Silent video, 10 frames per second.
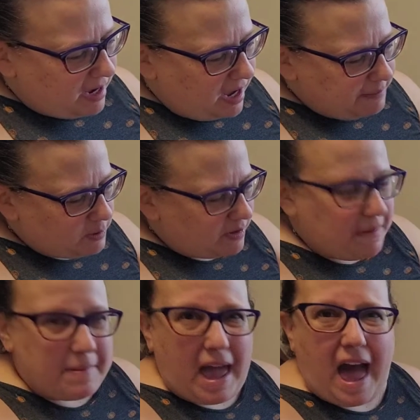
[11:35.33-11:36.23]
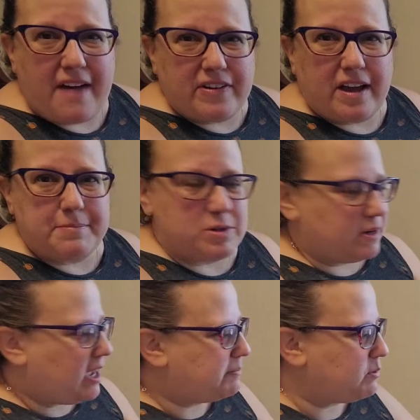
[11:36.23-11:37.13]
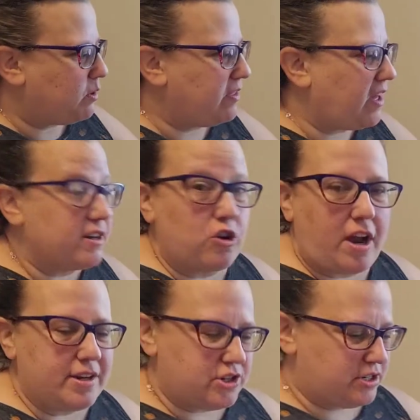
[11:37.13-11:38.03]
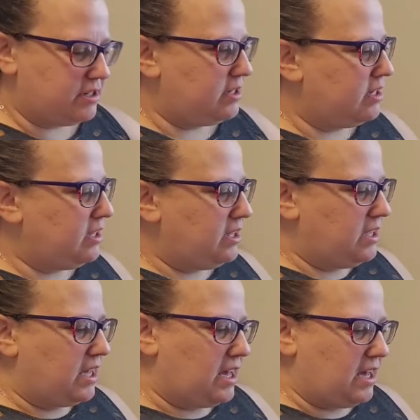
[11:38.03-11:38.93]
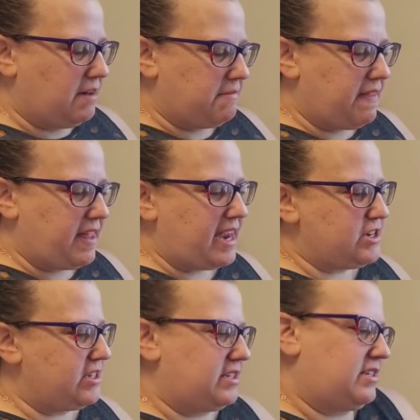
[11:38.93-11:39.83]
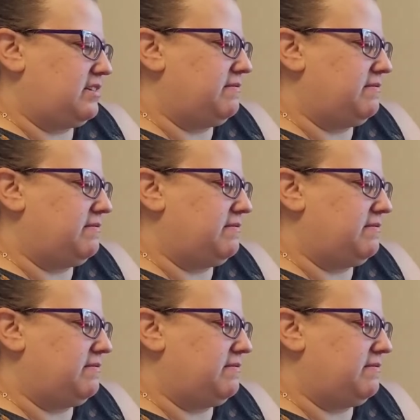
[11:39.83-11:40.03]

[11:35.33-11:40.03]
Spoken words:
cup's worth, maybe a half a cup to a cup's worth uncrushed. And then I just...